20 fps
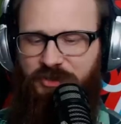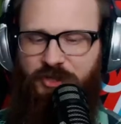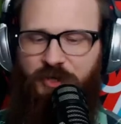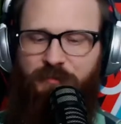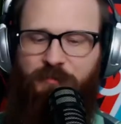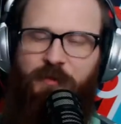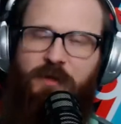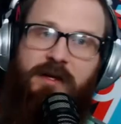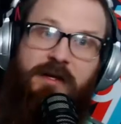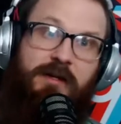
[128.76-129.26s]

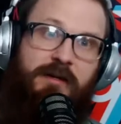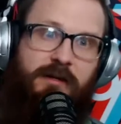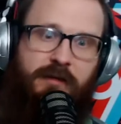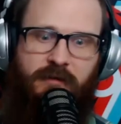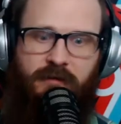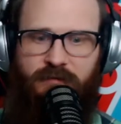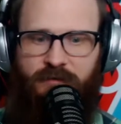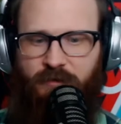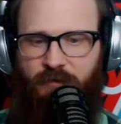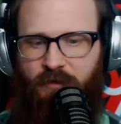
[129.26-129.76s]
jump right in
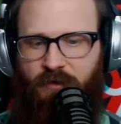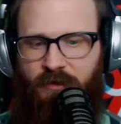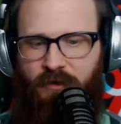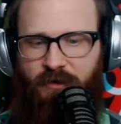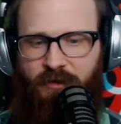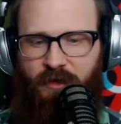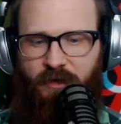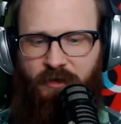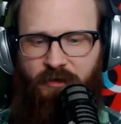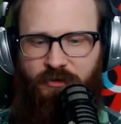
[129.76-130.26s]
here. So
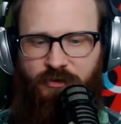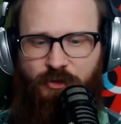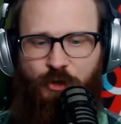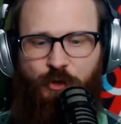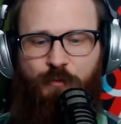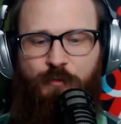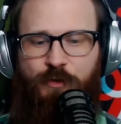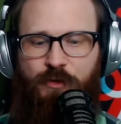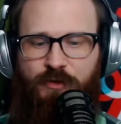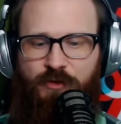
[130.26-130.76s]
on
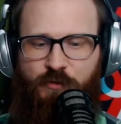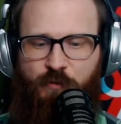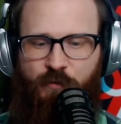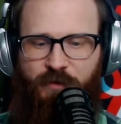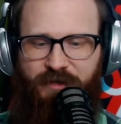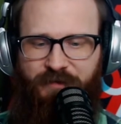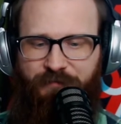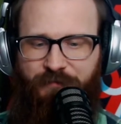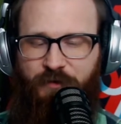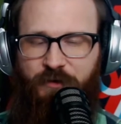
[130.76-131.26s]
October
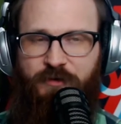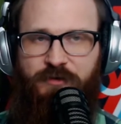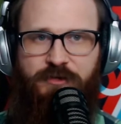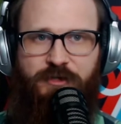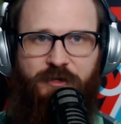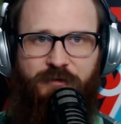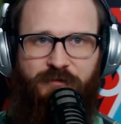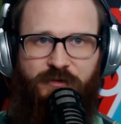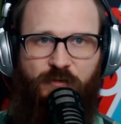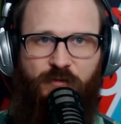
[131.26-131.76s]
21st
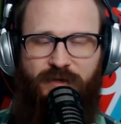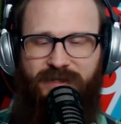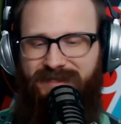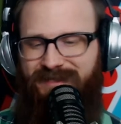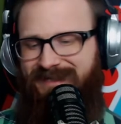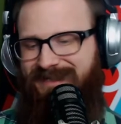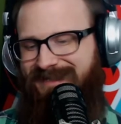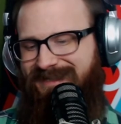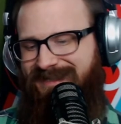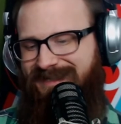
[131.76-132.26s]
of
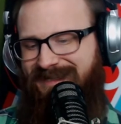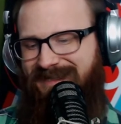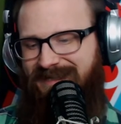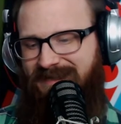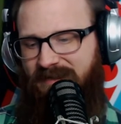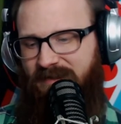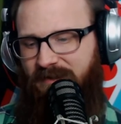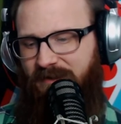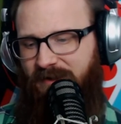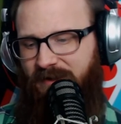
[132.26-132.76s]

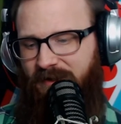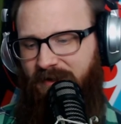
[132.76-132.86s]
2016.